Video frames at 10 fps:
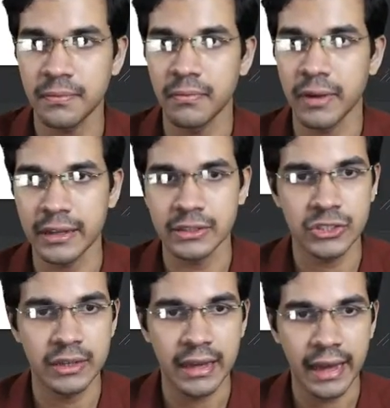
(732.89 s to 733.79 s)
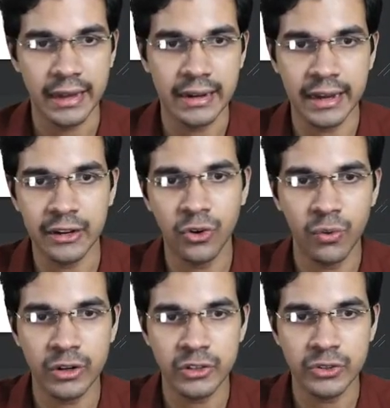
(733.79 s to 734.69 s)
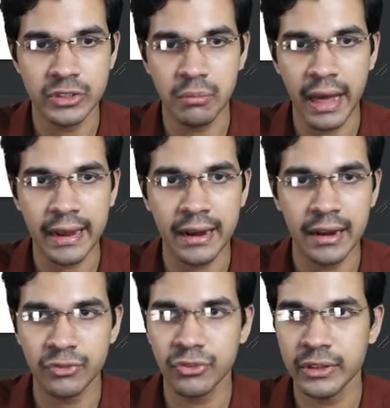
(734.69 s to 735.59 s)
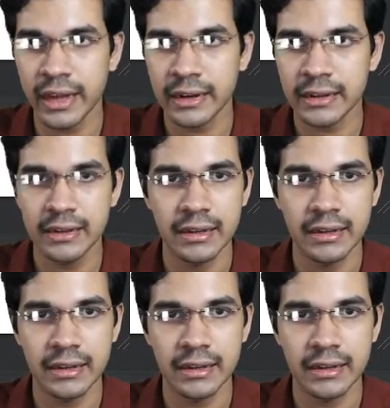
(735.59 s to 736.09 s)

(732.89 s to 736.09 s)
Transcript: Branch, and I don't want to use a black color for that,